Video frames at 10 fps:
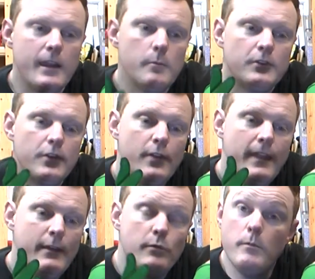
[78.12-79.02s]
comes to
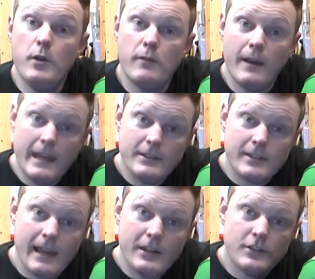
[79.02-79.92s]
the removal and
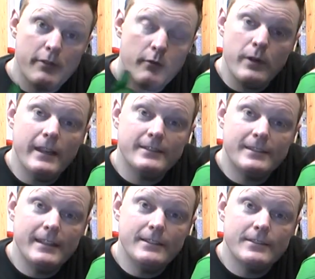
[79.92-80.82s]
installation of the rear
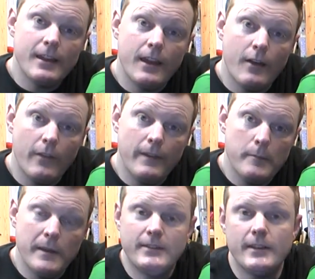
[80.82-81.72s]
seats on the
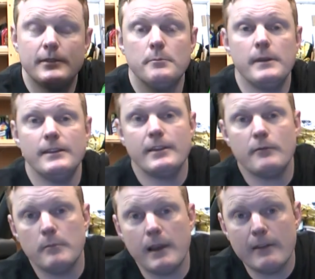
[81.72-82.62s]
B6 and
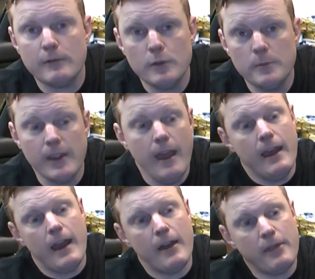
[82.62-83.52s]
B7 platforms,
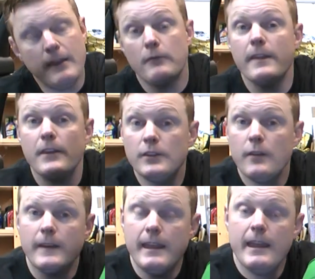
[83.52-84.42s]
thankfully there's
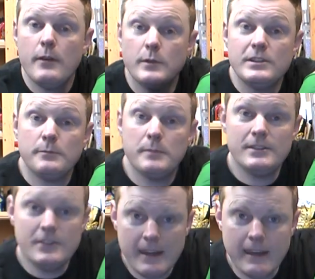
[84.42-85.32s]
nothing here which is
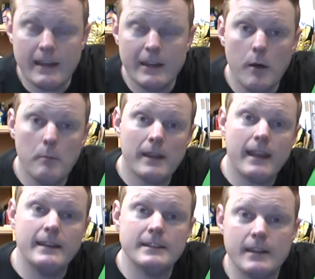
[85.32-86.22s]
particularly
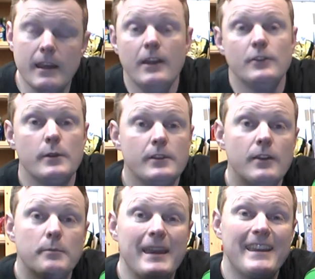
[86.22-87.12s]
complicated, so it
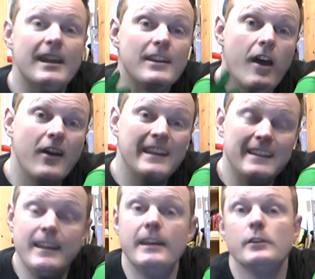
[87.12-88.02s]
does make it an
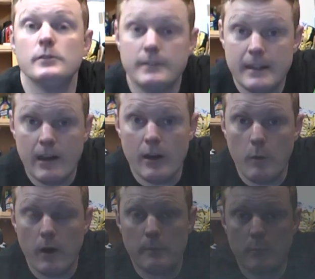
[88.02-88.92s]
ideal DIY